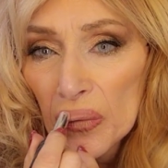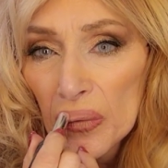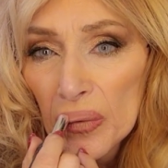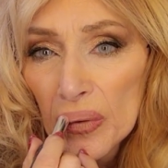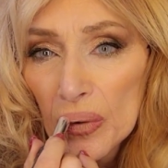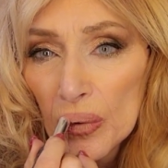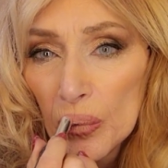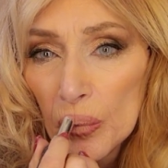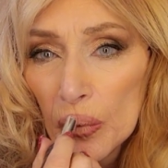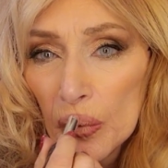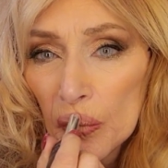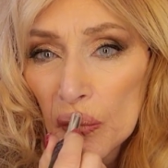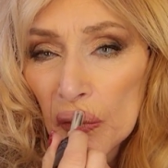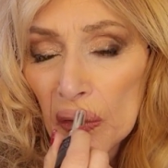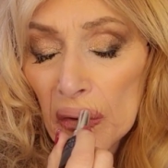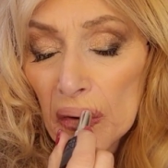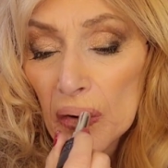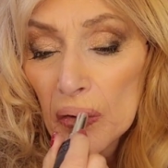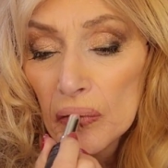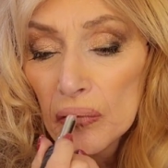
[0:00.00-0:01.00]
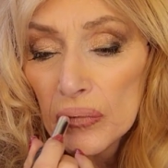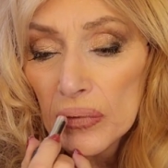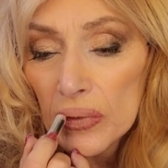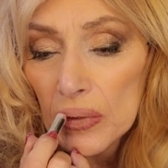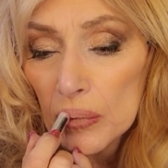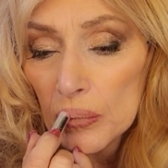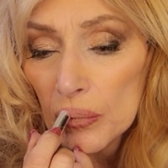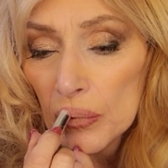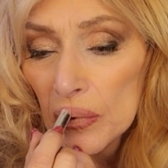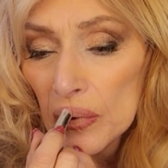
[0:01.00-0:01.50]
So I went right over
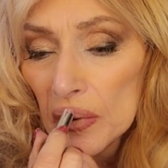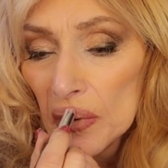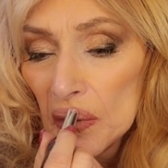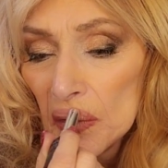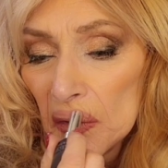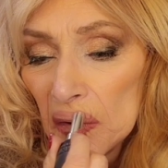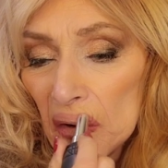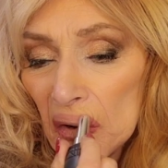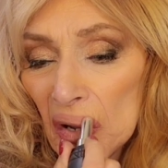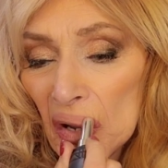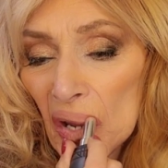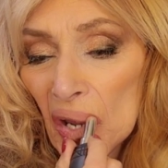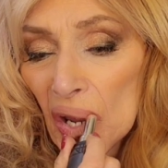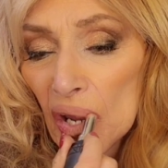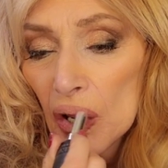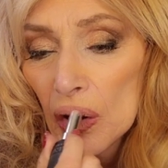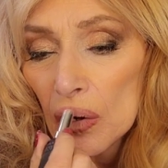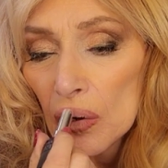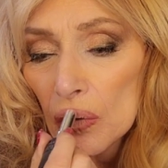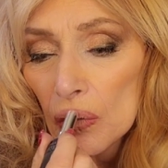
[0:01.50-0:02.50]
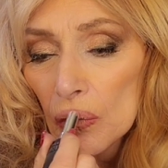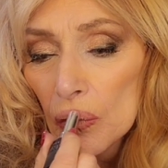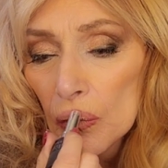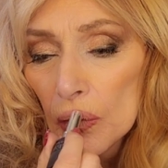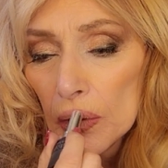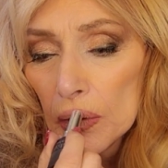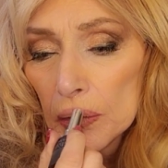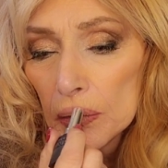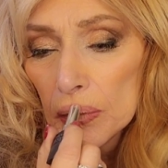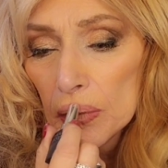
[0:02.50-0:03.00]
that brown,
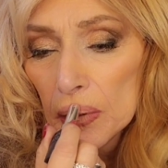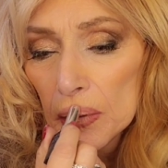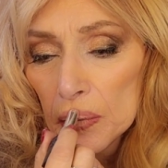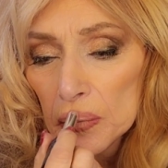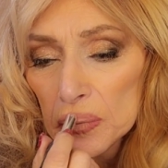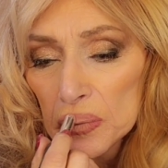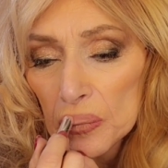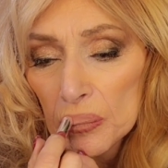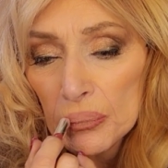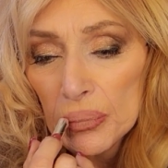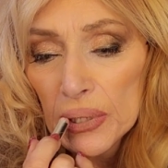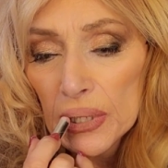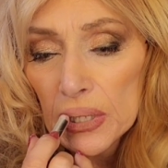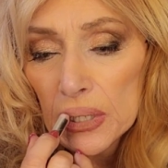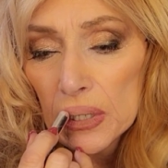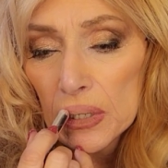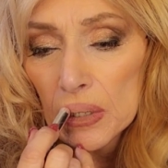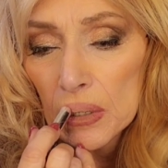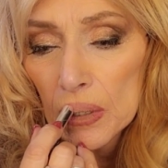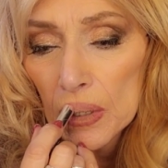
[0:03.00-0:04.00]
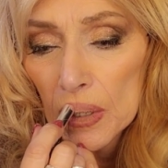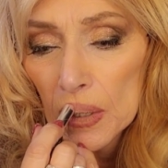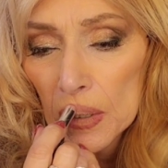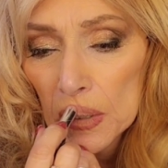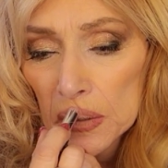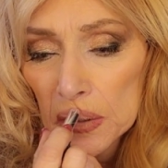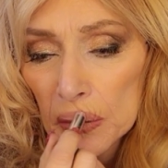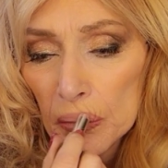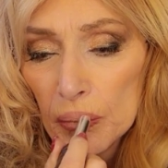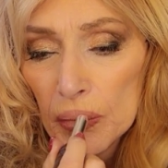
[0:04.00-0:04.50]
right there at the peak,
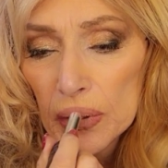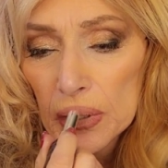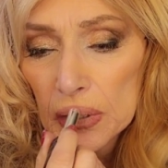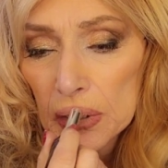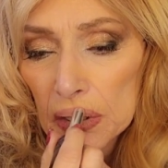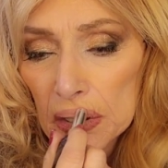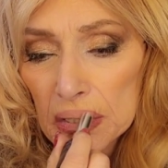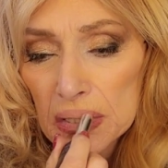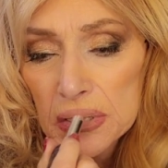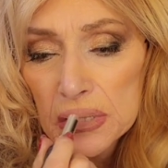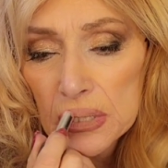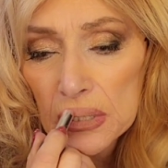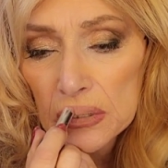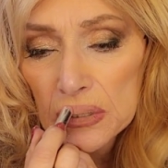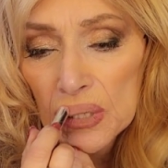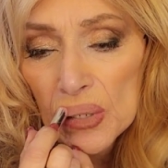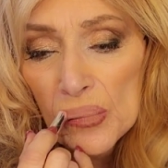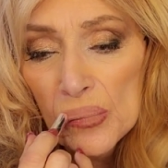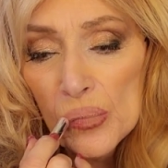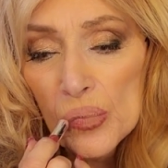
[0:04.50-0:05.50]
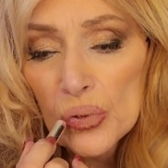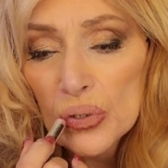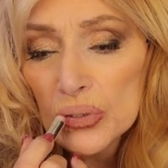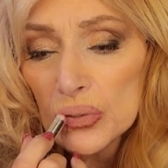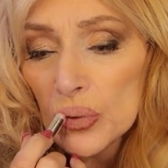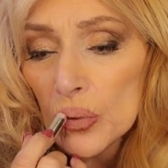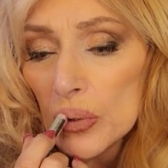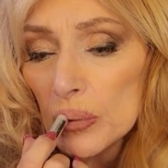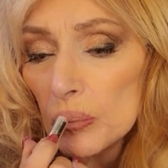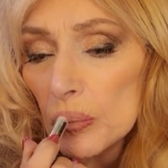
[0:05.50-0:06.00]
to make it extend up more
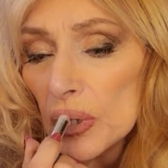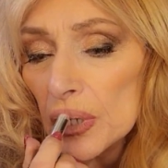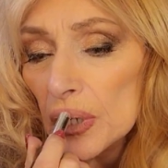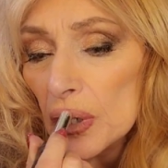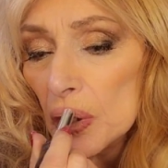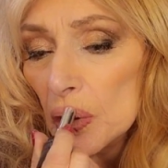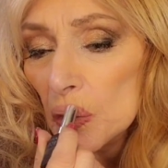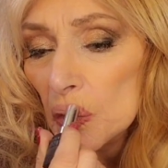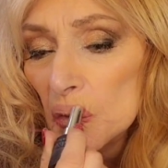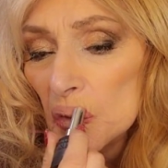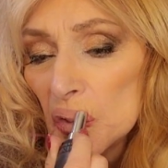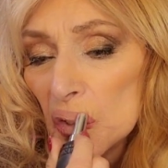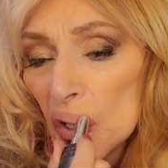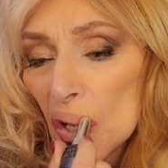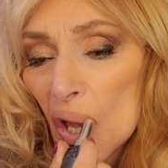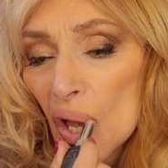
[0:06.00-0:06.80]
toward my nose.